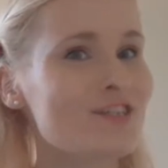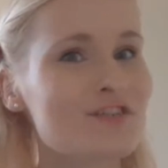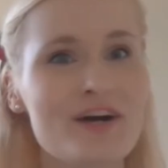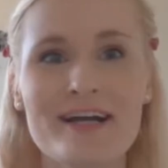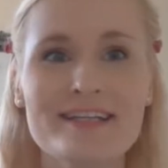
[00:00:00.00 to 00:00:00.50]

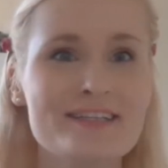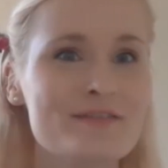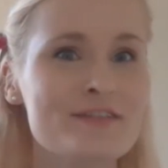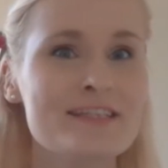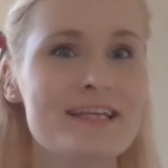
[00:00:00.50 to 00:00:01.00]
trying
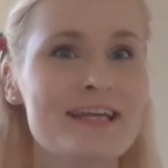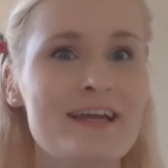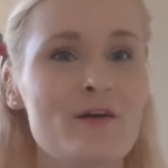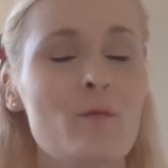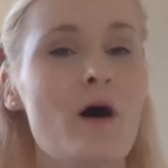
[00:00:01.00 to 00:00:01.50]
to
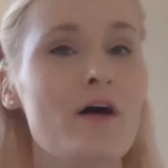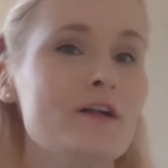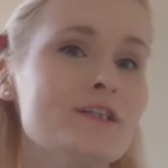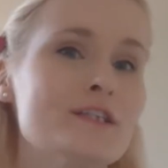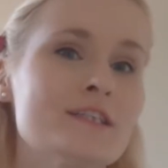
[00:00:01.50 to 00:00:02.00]
see what
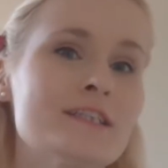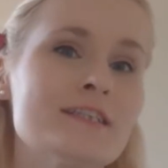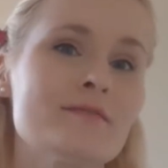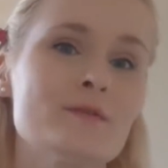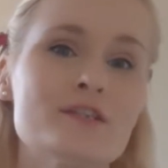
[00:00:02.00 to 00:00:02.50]

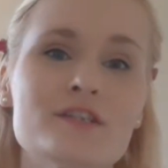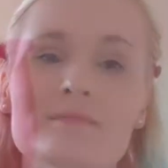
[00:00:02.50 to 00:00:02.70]
alternative would suit